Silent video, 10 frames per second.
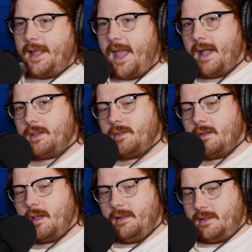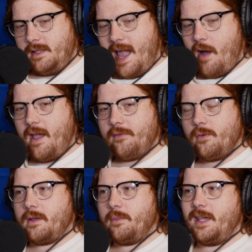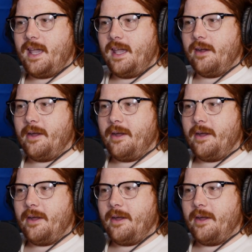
Yeah, dude. Now everyone can be a hater.